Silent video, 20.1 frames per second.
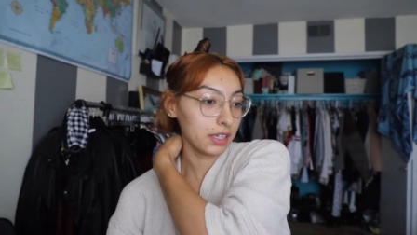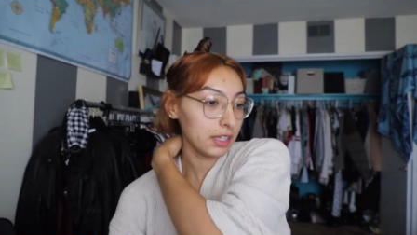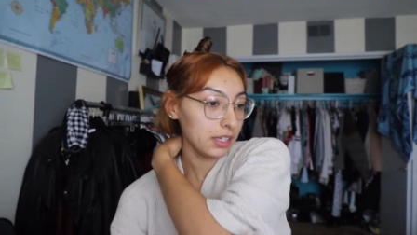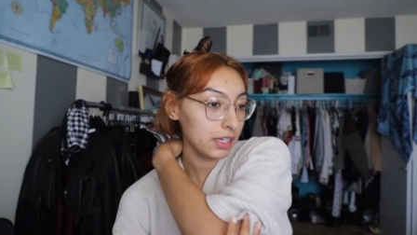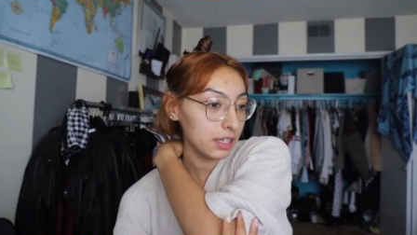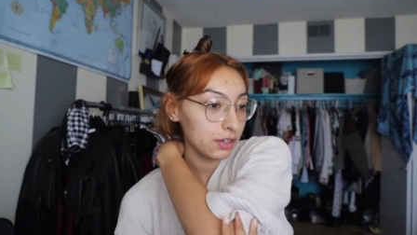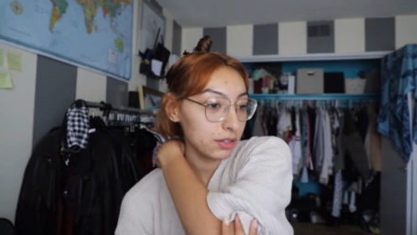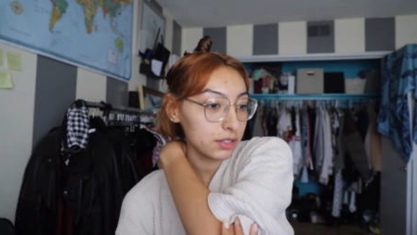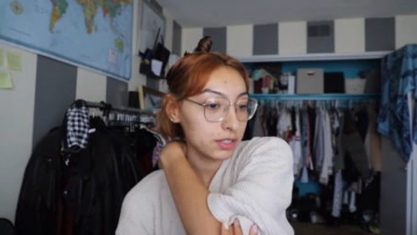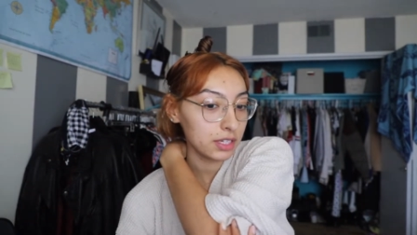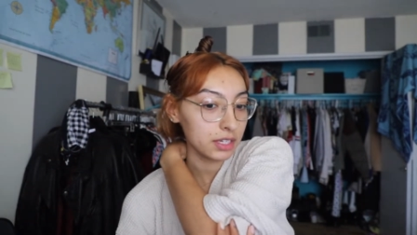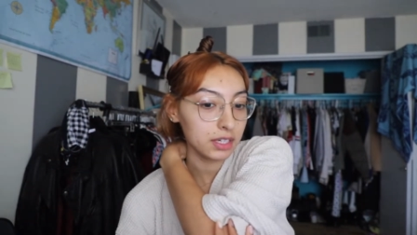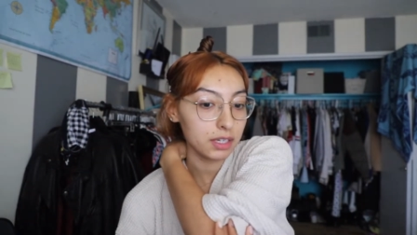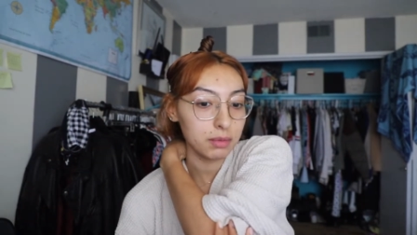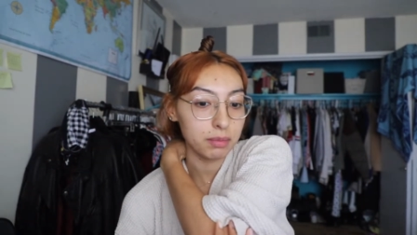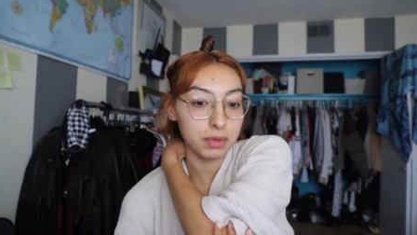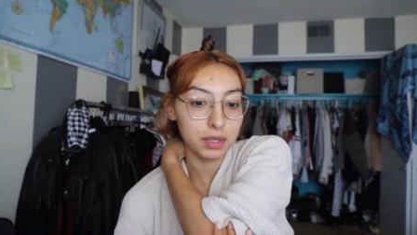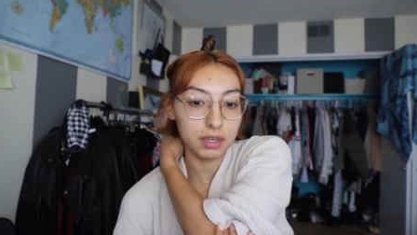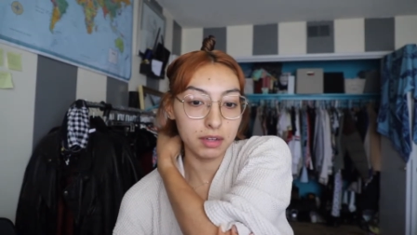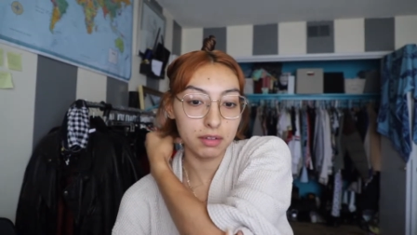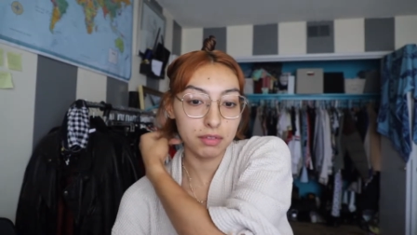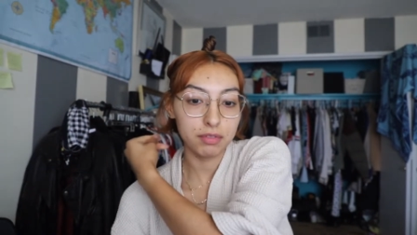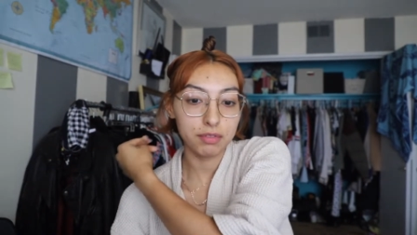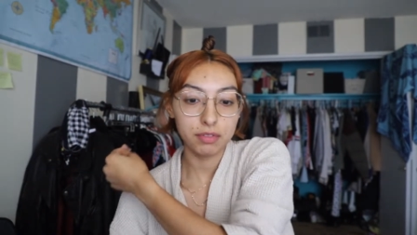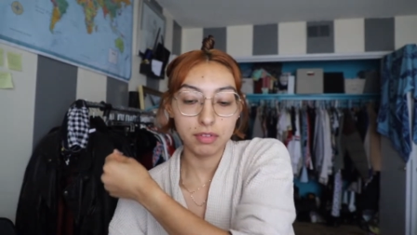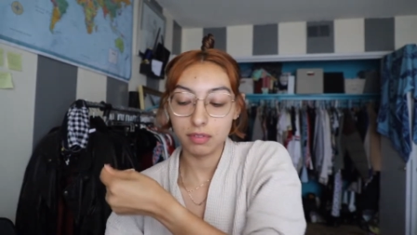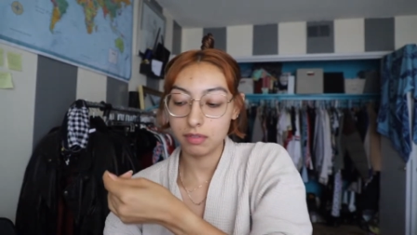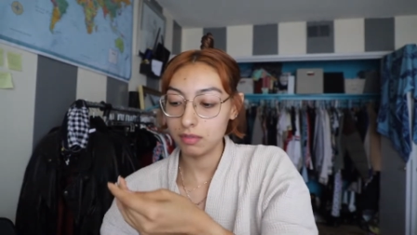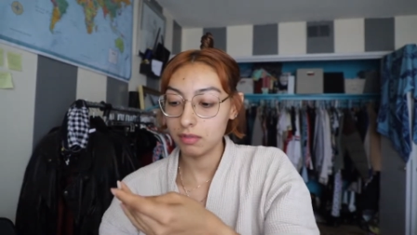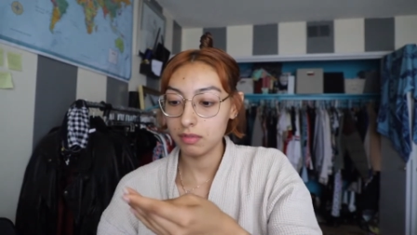a little tiny bit of
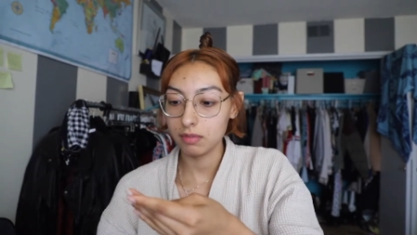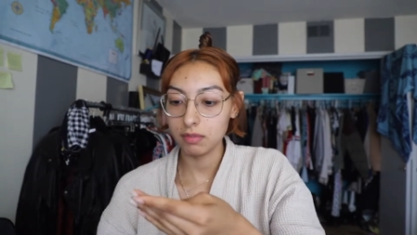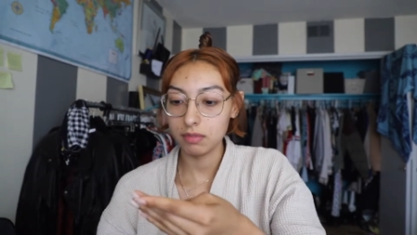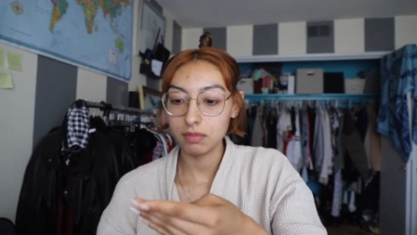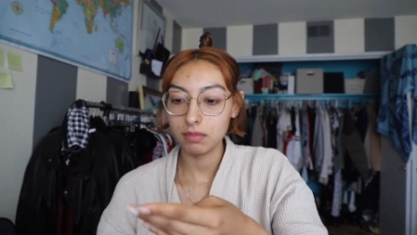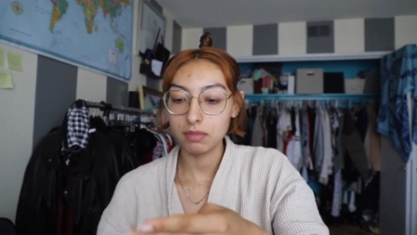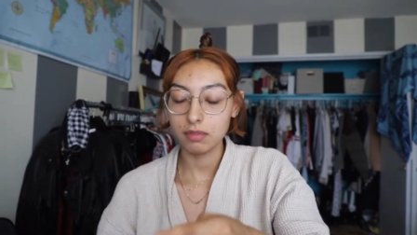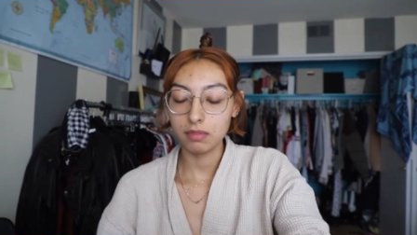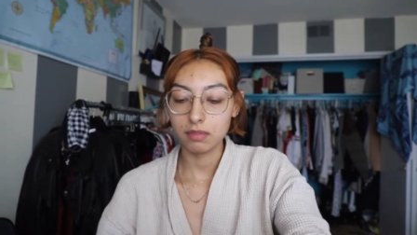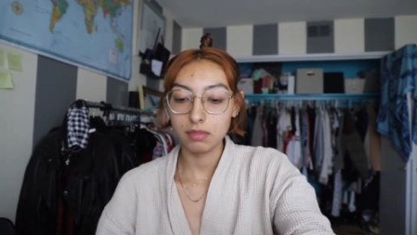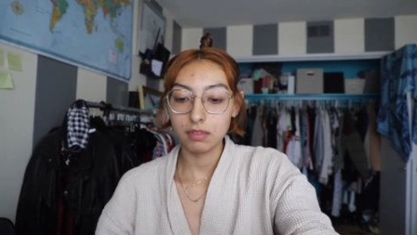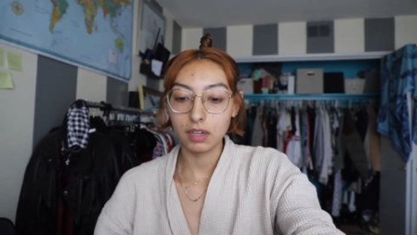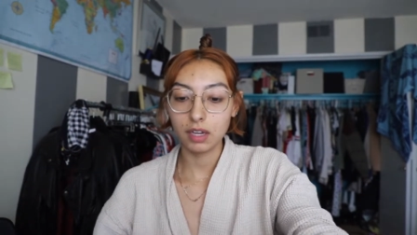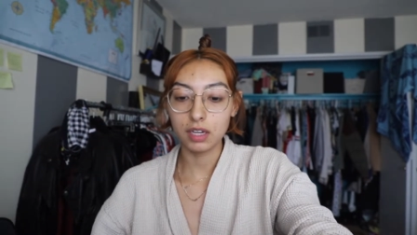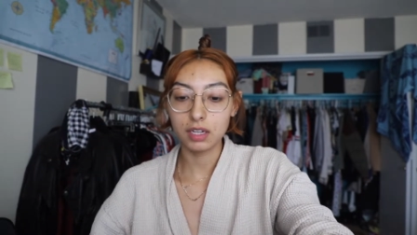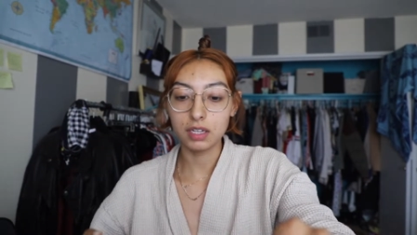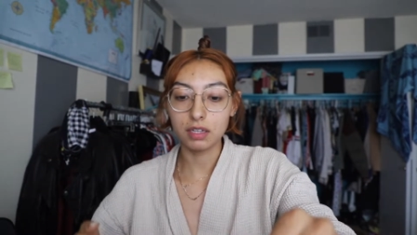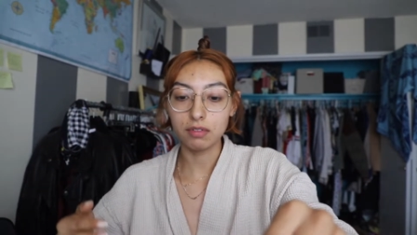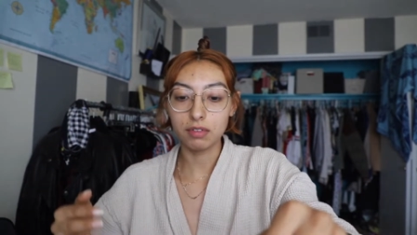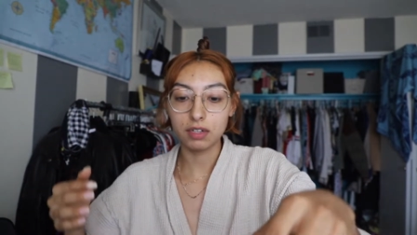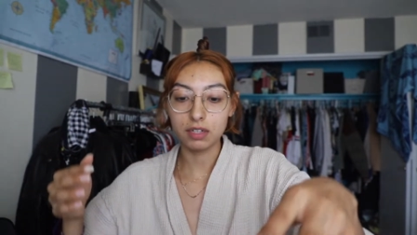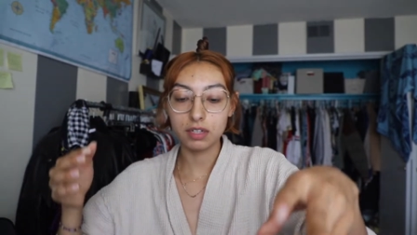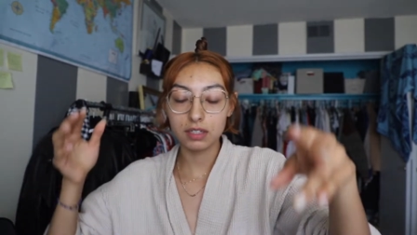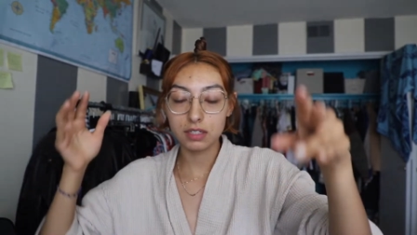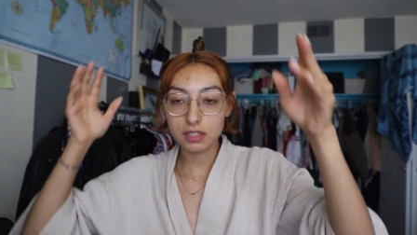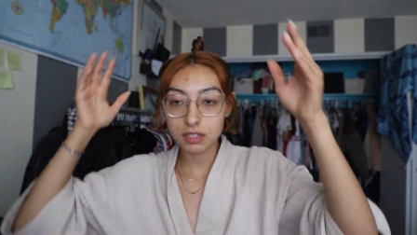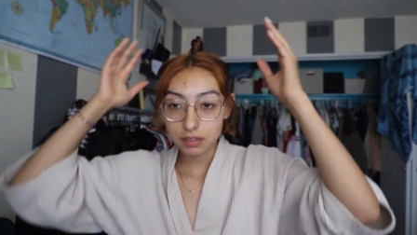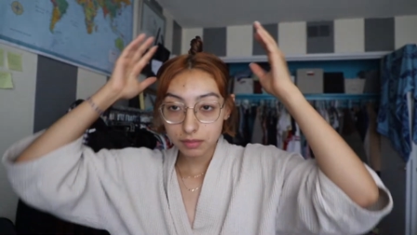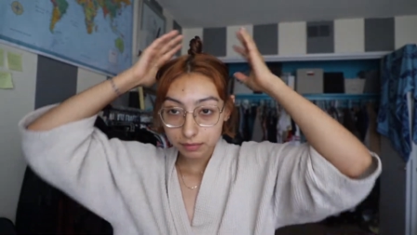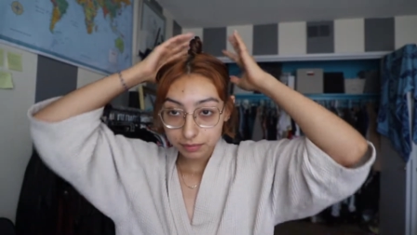
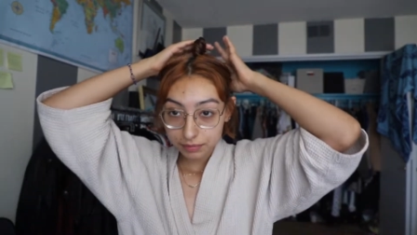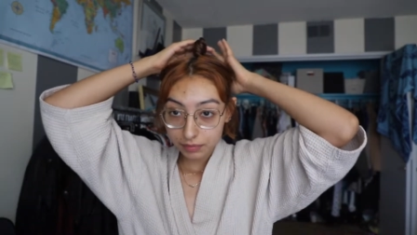unevenness.